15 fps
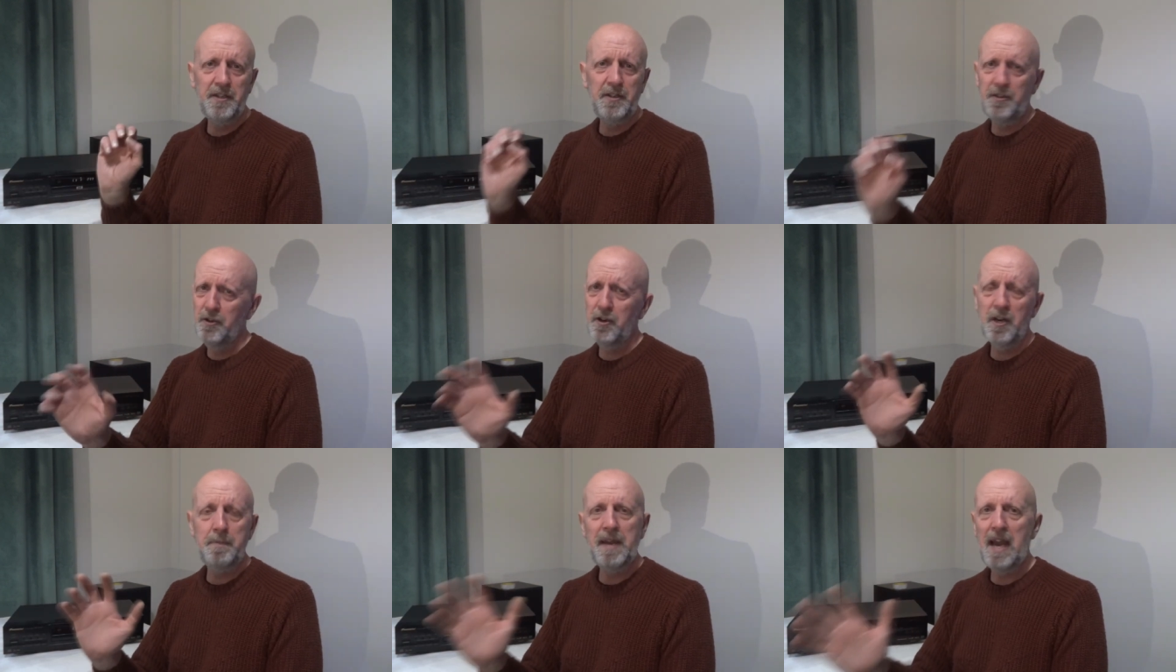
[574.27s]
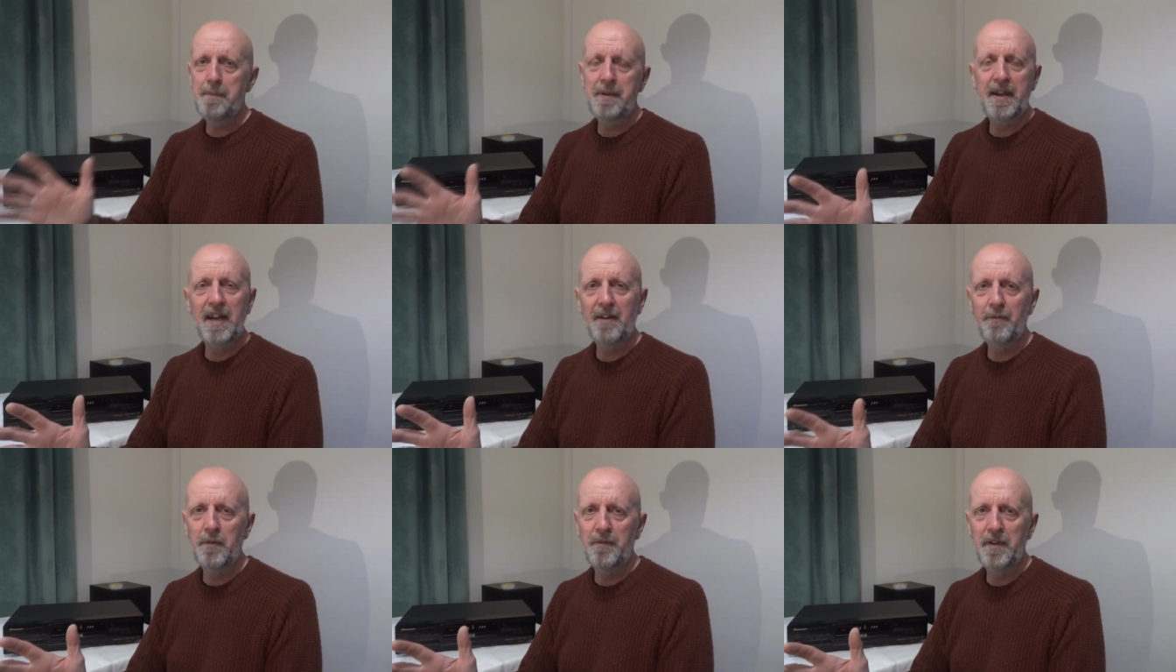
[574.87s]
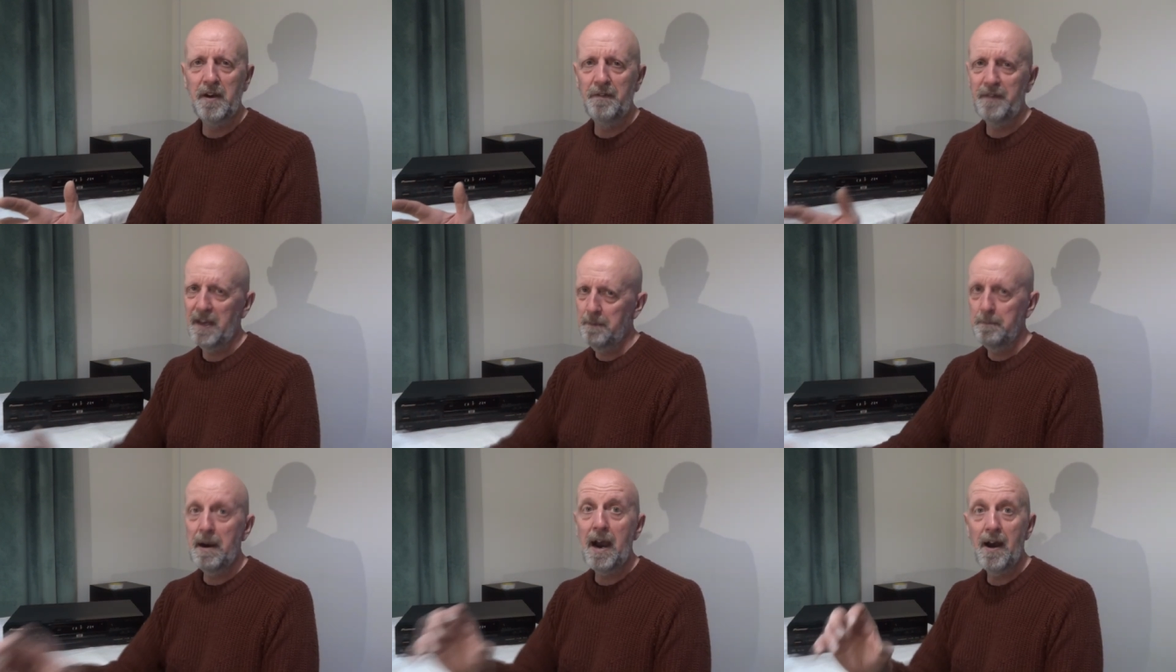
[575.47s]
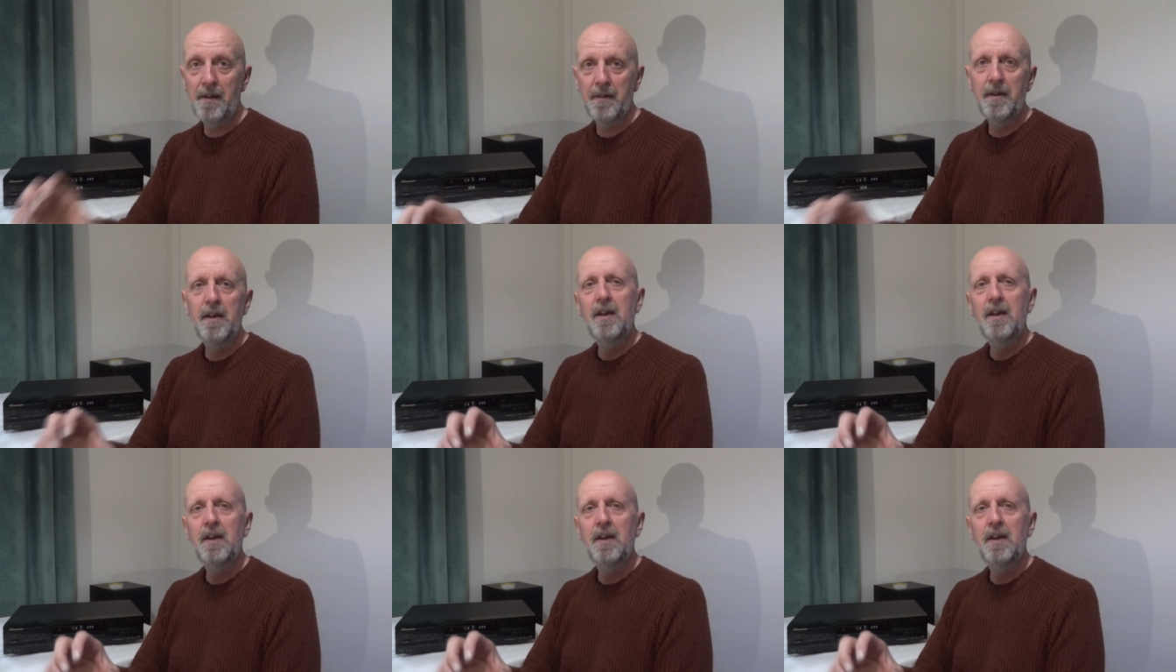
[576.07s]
you're going to be happy enough with it, I think. But